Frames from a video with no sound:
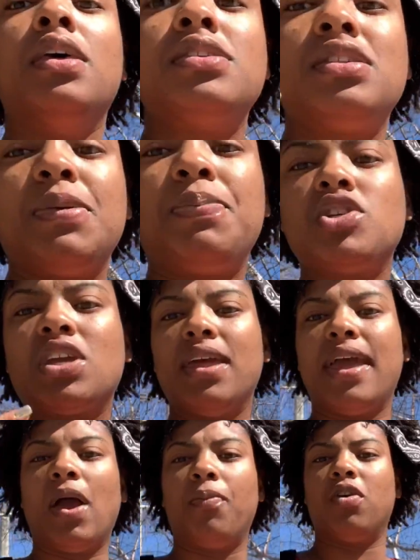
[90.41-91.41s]
Slippage can
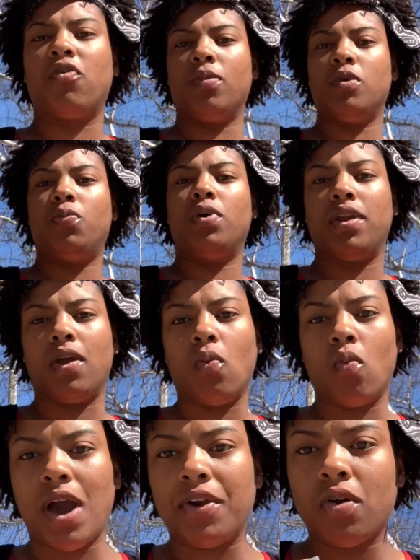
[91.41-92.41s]
happen from you putting
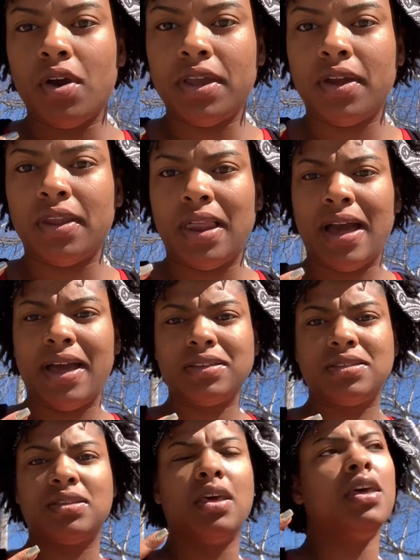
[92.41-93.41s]
water on your
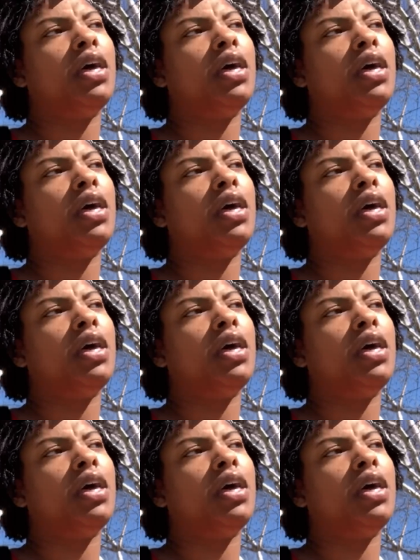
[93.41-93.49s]
locks,